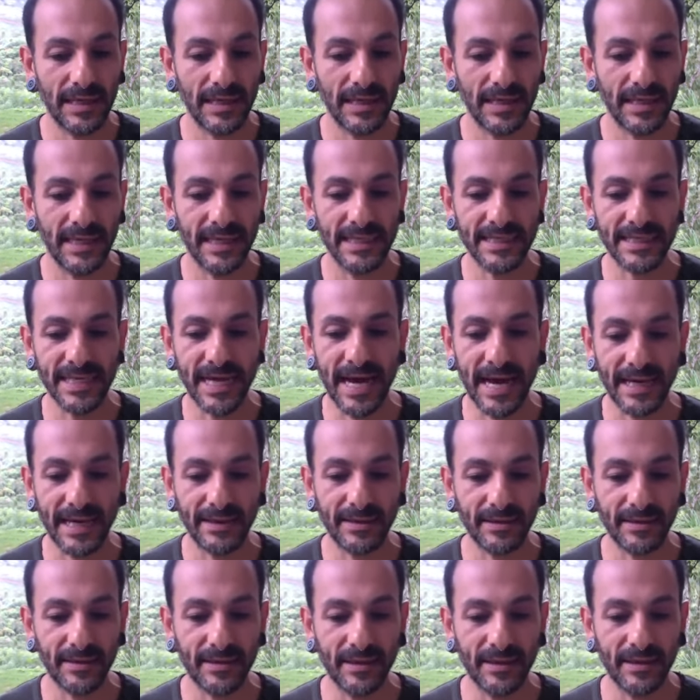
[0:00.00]
is that
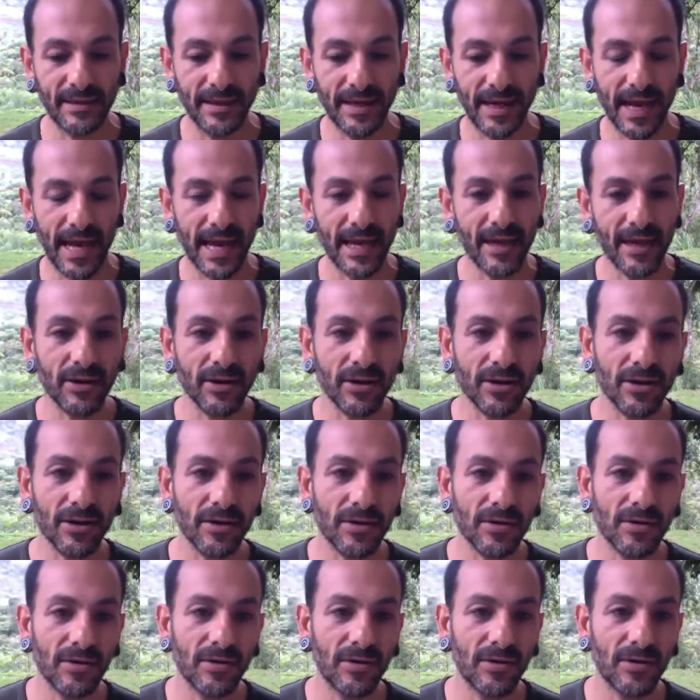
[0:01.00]

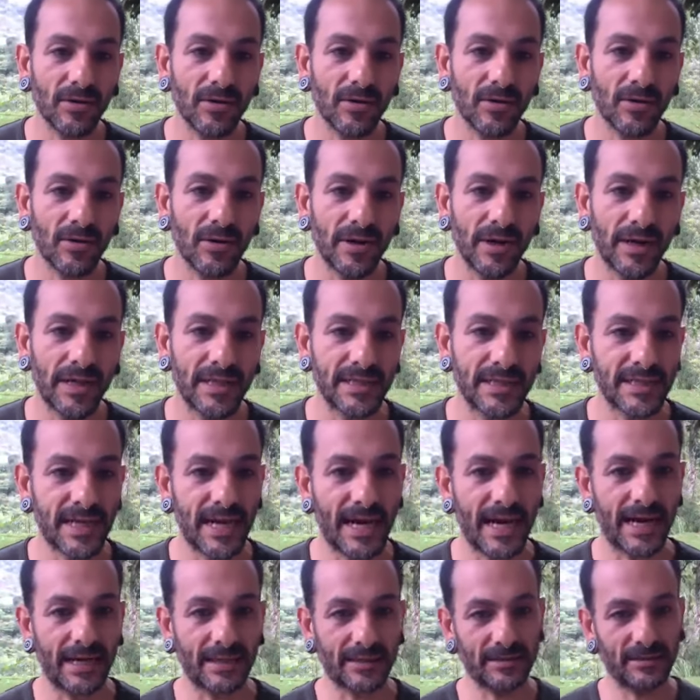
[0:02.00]
anger? Is
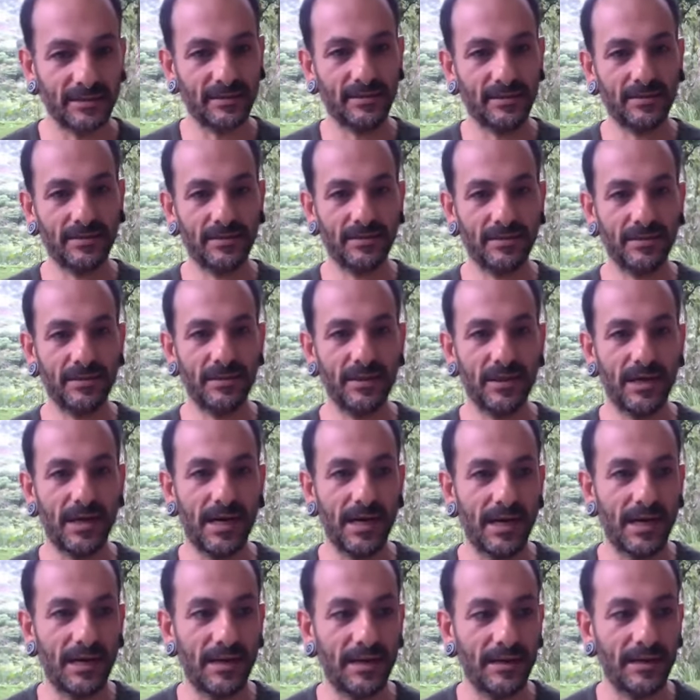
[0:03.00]
that
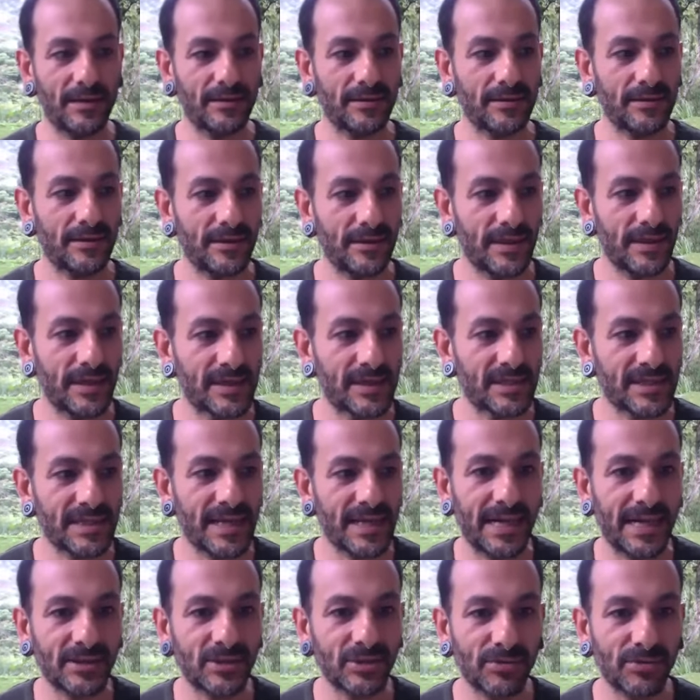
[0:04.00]
uh
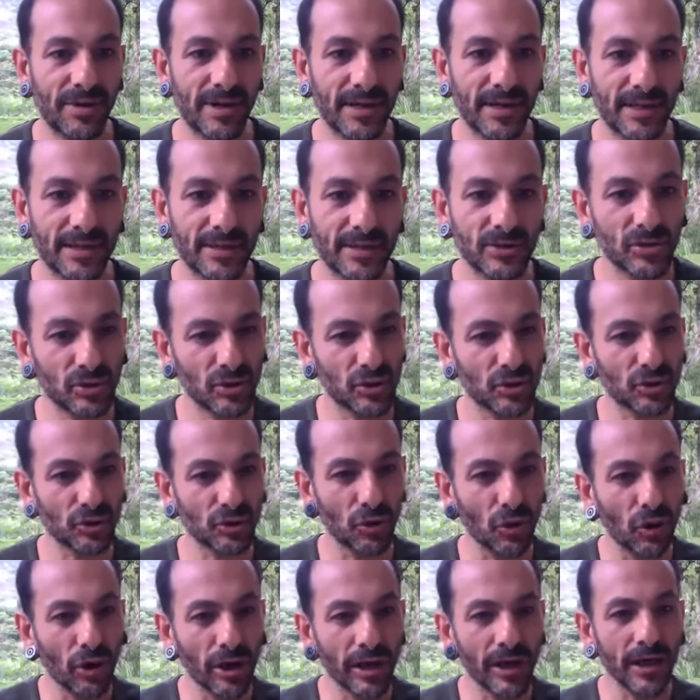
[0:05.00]
exaggerated
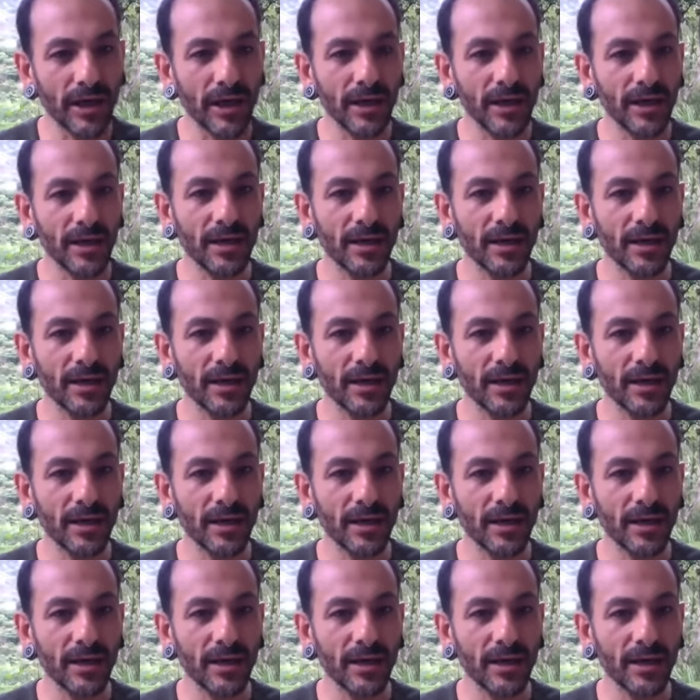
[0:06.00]
joy?